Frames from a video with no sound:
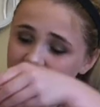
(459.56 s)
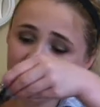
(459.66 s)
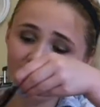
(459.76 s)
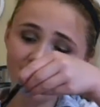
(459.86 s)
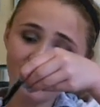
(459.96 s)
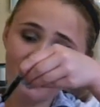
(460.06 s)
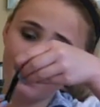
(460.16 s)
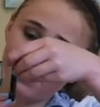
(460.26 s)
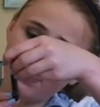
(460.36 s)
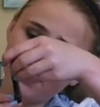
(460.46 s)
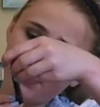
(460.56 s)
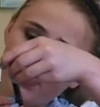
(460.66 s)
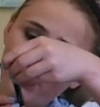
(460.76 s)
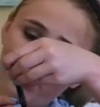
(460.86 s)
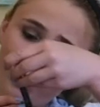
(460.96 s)
take this
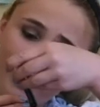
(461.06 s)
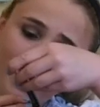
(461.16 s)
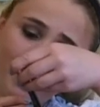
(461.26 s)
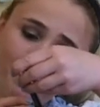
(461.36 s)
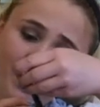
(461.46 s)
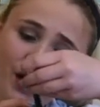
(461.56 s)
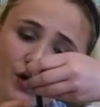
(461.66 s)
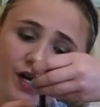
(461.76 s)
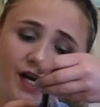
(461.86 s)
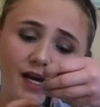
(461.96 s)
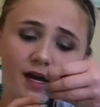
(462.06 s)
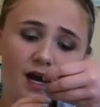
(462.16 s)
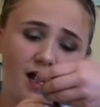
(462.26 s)
Lord & Berry